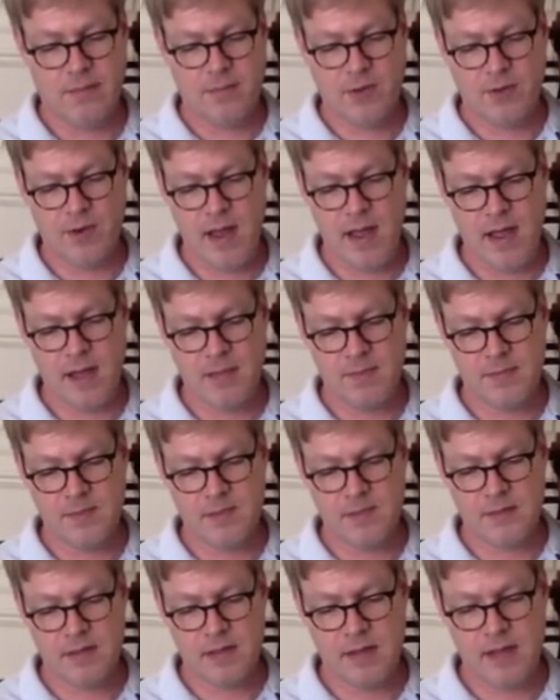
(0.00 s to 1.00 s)

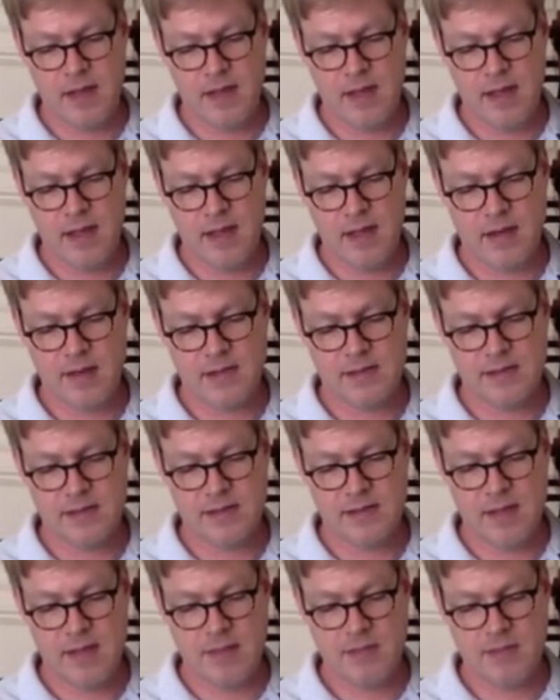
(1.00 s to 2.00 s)
grams, and it's
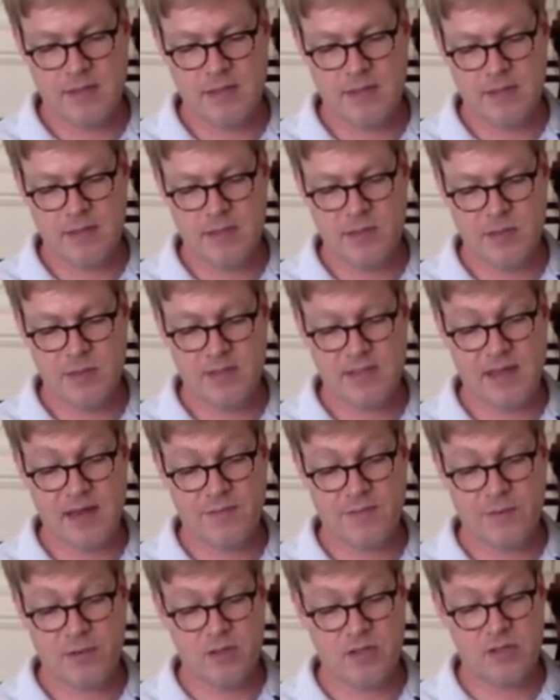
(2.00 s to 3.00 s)
stamped W.
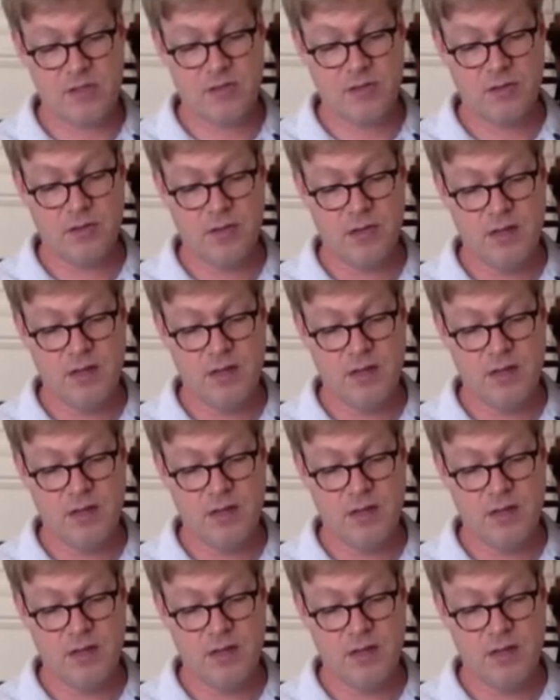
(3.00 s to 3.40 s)
Seifert.